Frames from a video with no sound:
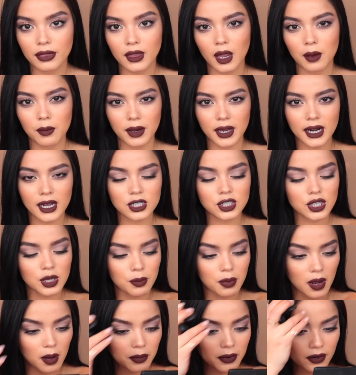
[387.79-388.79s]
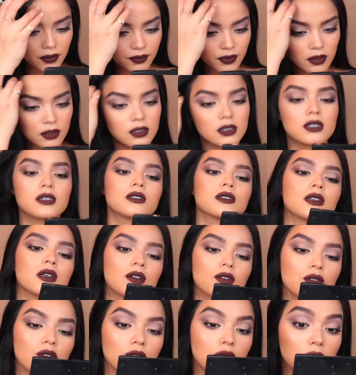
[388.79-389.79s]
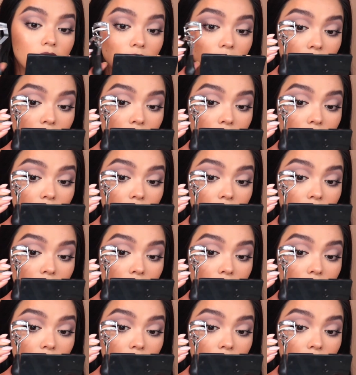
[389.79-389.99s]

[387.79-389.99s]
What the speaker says: I might actually pop on falsies, I don't know.